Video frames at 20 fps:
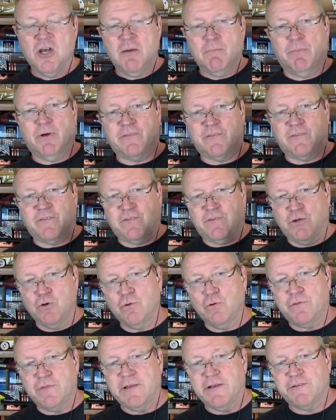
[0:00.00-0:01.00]
But
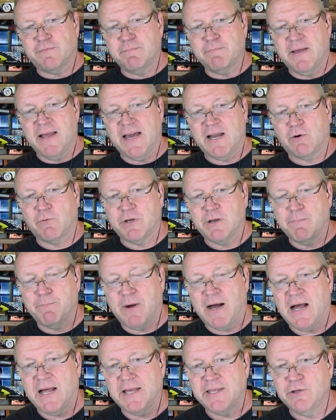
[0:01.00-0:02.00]
two things matter when you
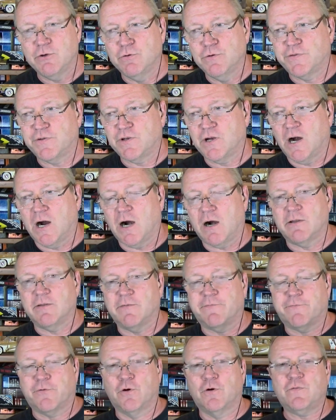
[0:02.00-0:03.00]
buy a used car. And
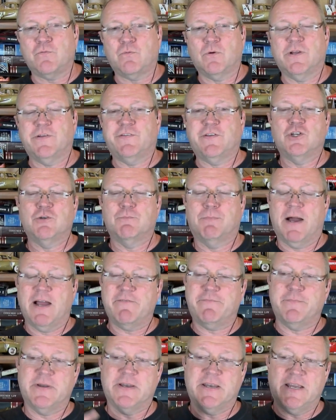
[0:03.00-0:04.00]
the first one is, did you buy
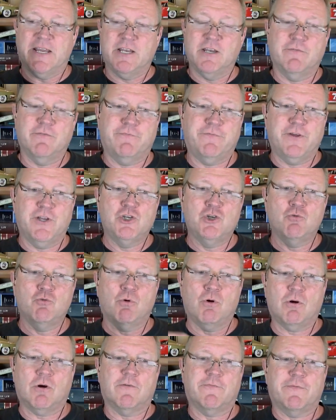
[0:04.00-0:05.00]
it from an
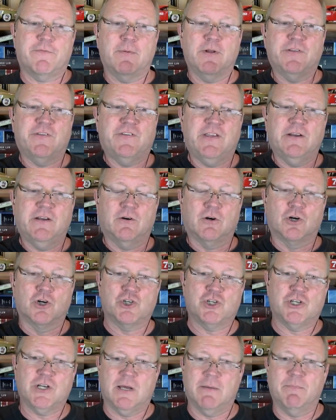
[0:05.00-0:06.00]
individual or from a
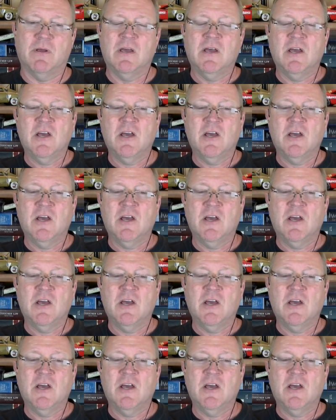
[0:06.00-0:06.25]
dealership?